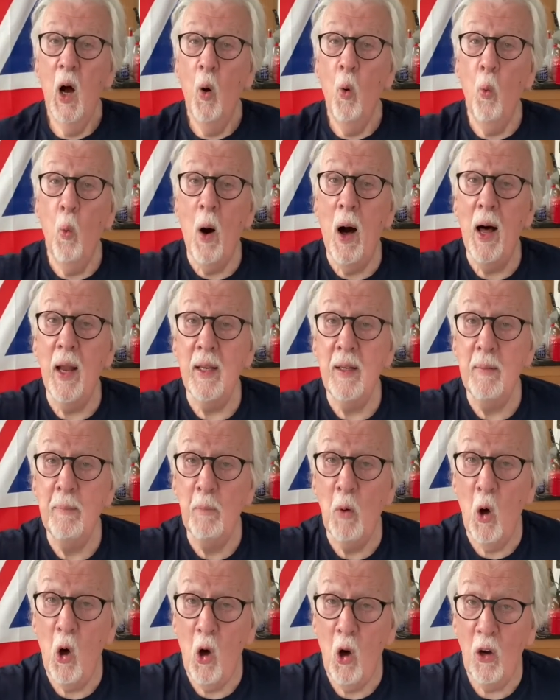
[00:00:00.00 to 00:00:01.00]
One
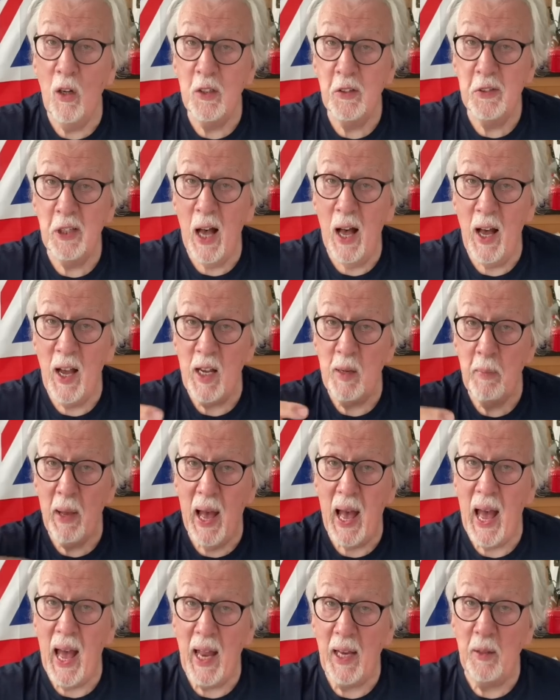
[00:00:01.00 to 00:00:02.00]
more time
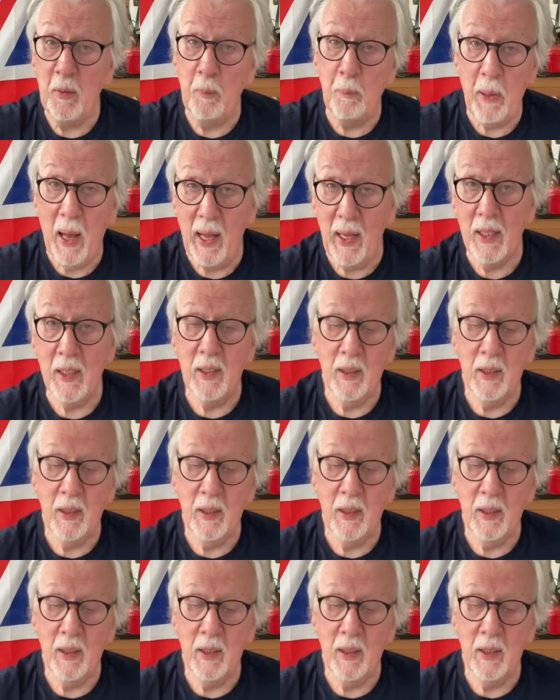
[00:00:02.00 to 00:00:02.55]
and pat.